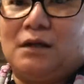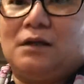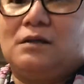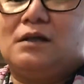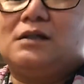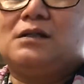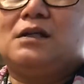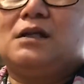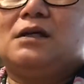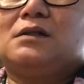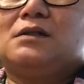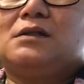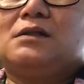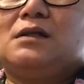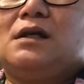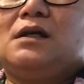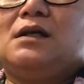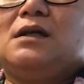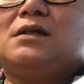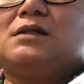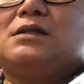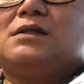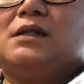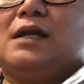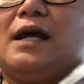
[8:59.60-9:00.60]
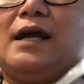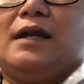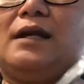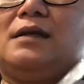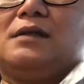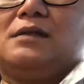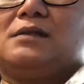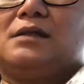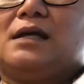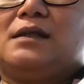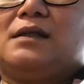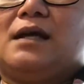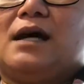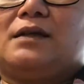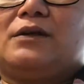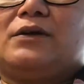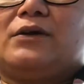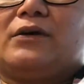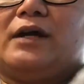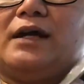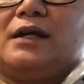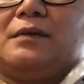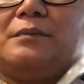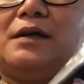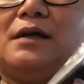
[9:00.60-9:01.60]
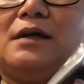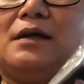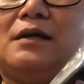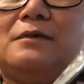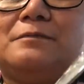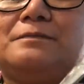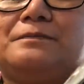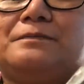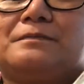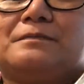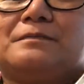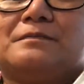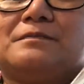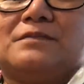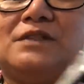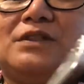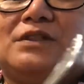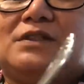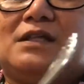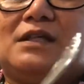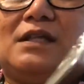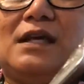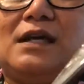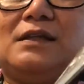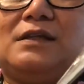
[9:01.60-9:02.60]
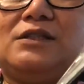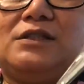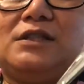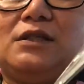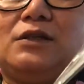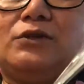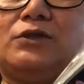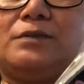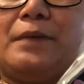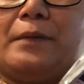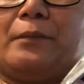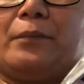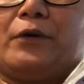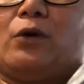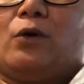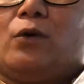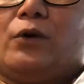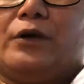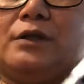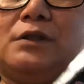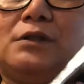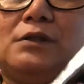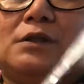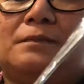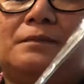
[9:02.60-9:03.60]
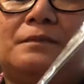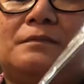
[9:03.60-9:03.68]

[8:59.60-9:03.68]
guys can't see because the lighting is not that great, but see that? You see those peppercorns?